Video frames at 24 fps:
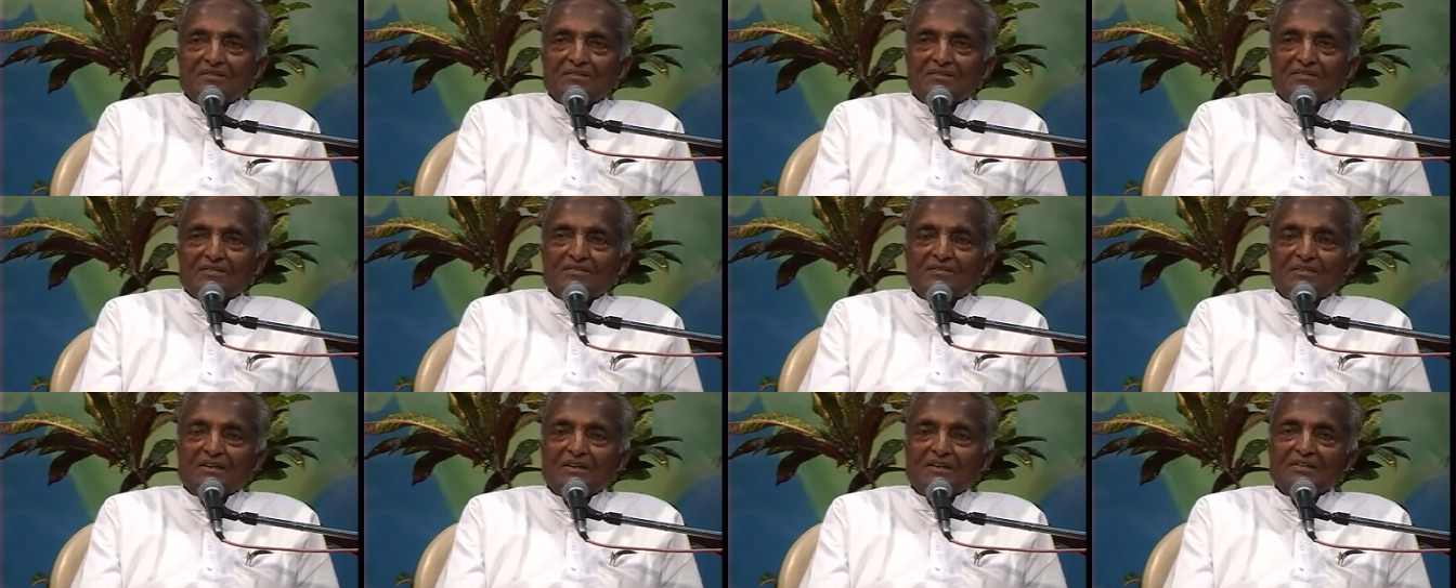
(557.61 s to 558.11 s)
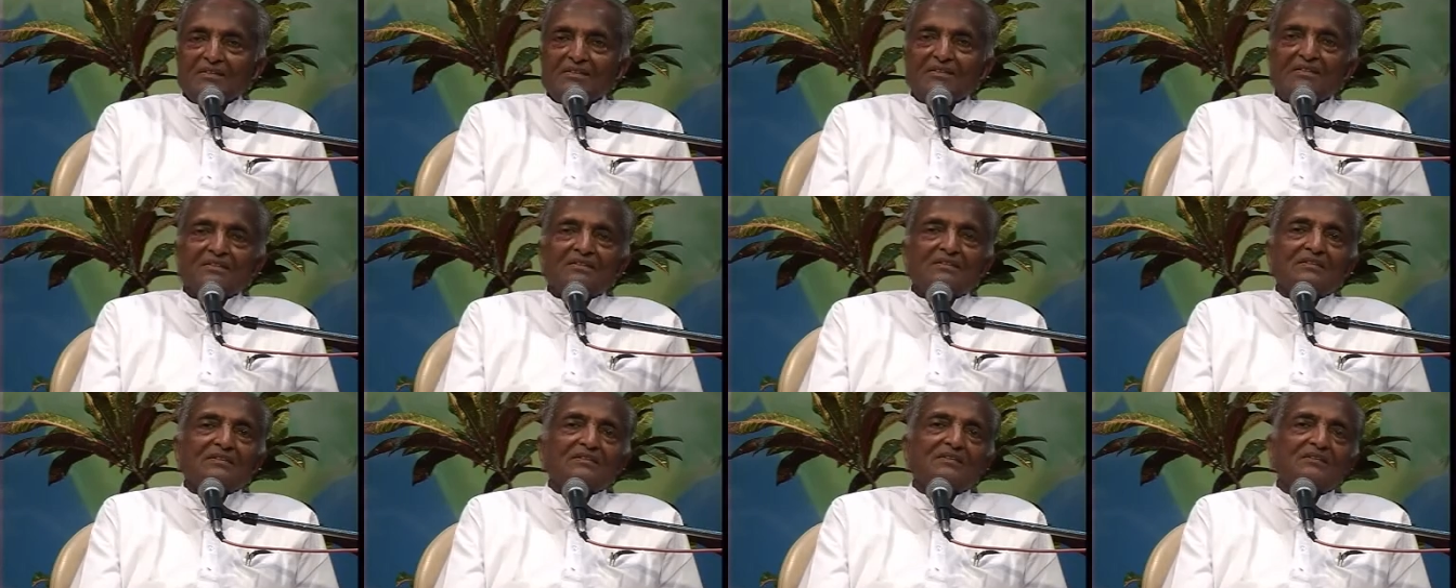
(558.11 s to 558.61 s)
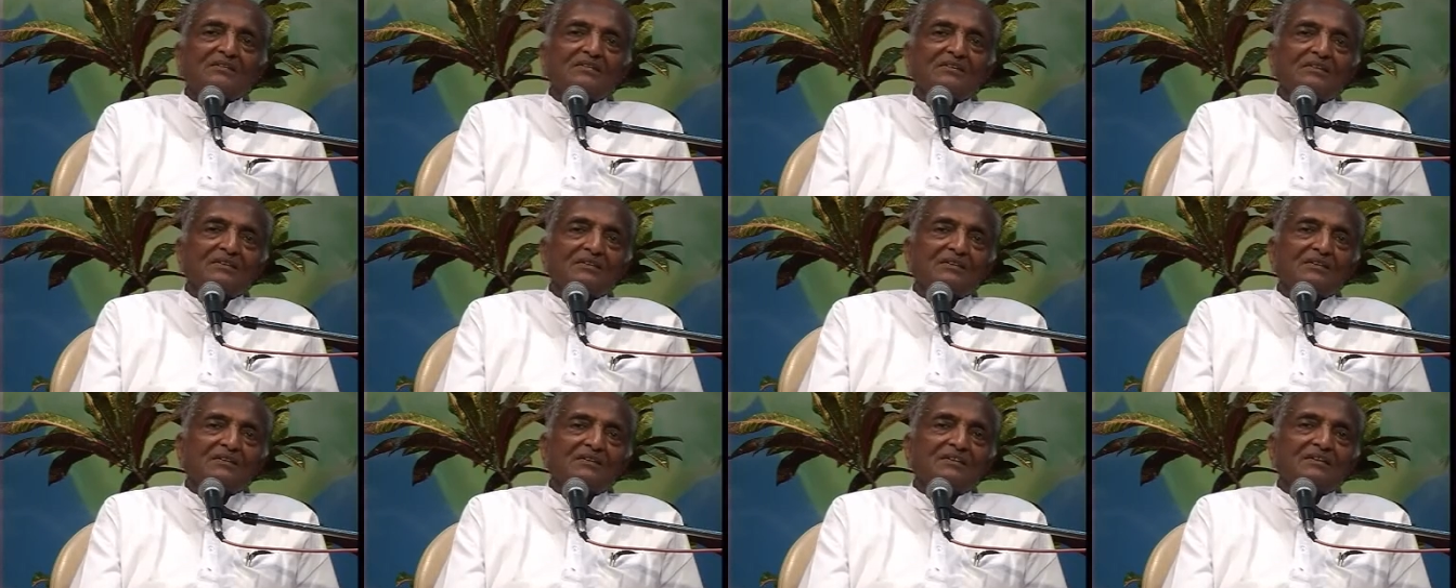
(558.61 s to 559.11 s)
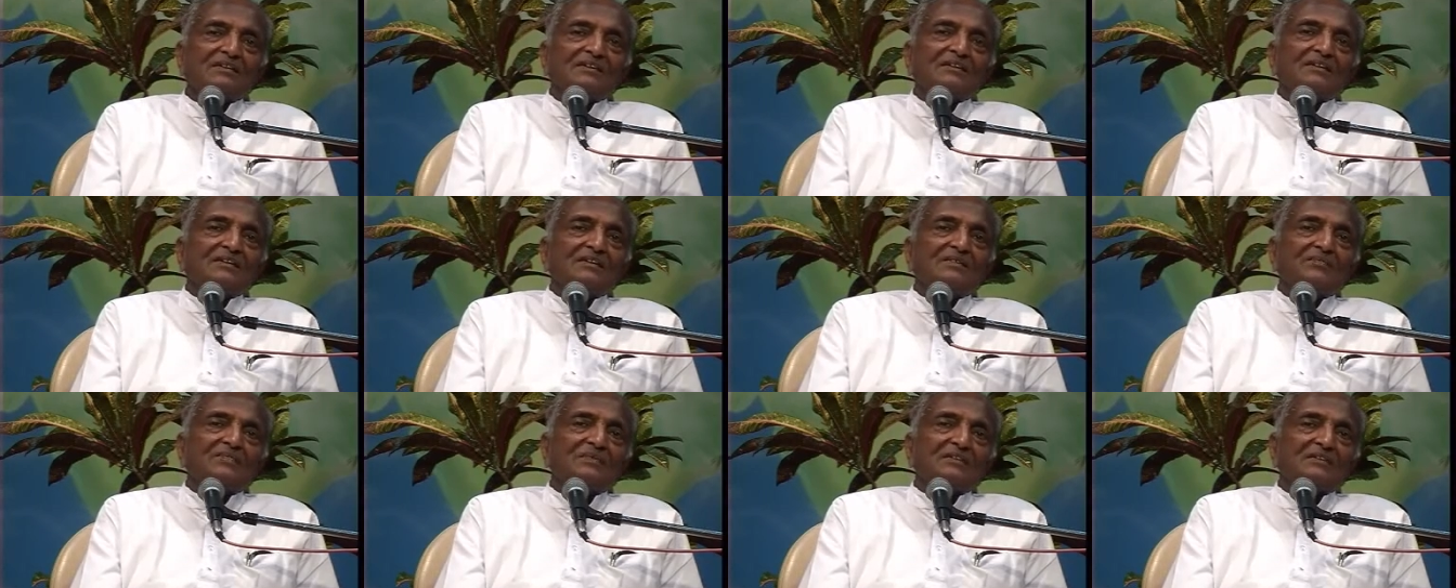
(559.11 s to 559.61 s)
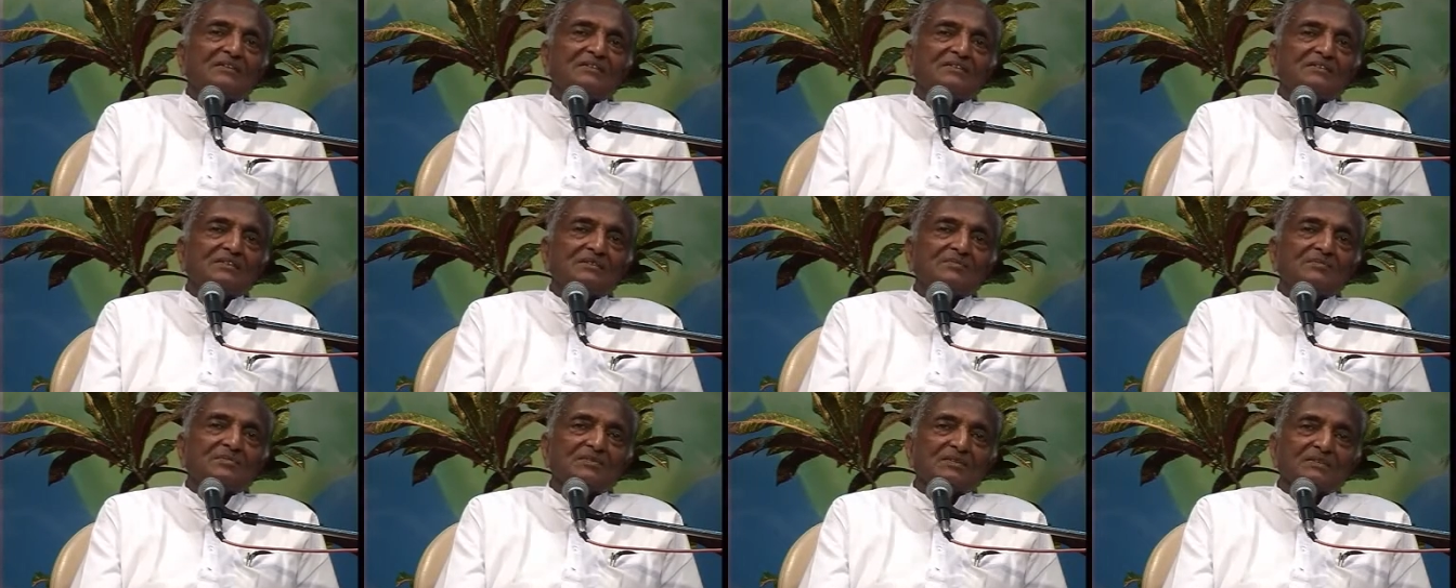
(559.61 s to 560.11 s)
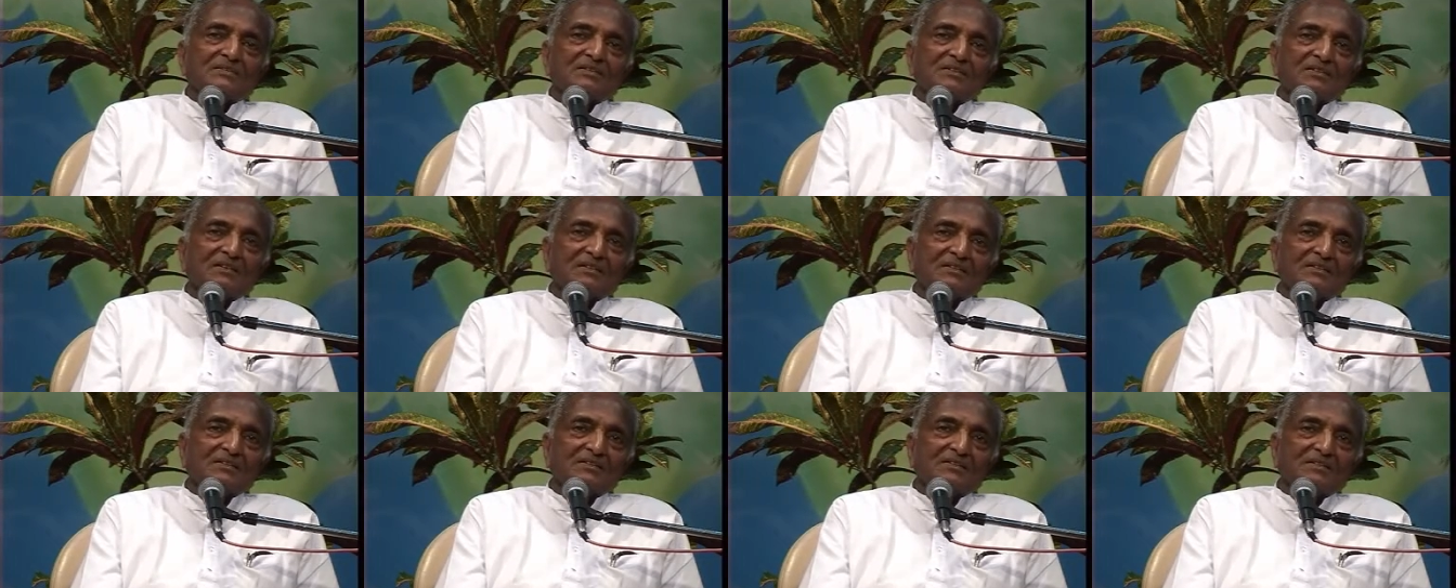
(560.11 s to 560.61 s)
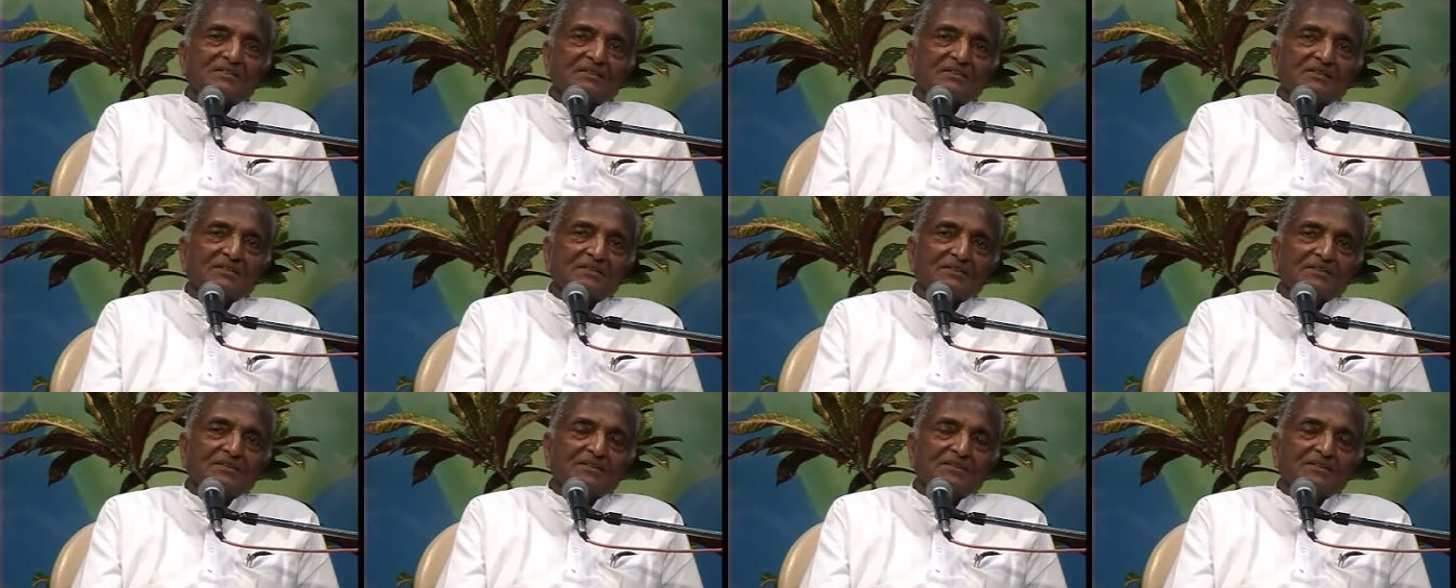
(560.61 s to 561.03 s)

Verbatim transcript: So, like that, he had that majestic personality.